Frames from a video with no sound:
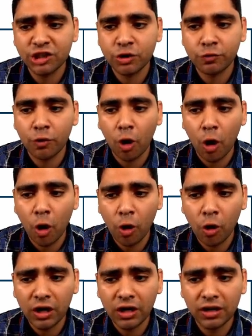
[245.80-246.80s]
of
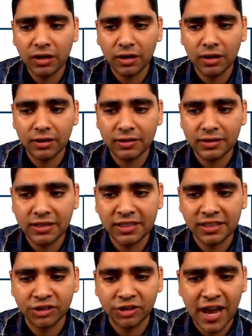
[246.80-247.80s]
all these
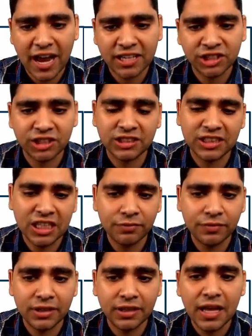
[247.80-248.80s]
interactions
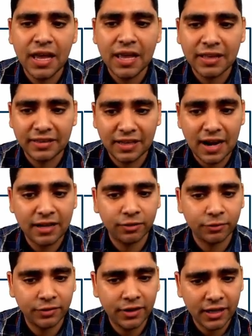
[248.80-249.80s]
given the length
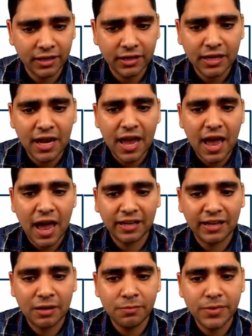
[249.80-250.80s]
of k, and
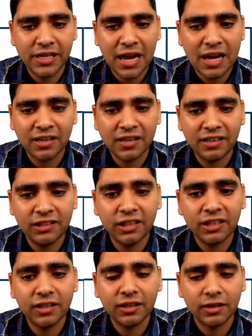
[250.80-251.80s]
can be
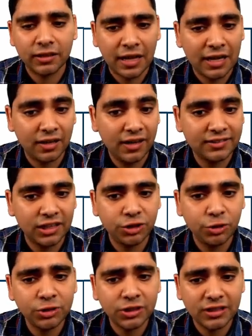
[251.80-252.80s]
calculated
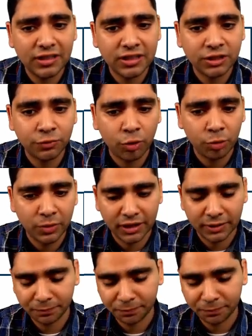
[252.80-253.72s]
using this formula.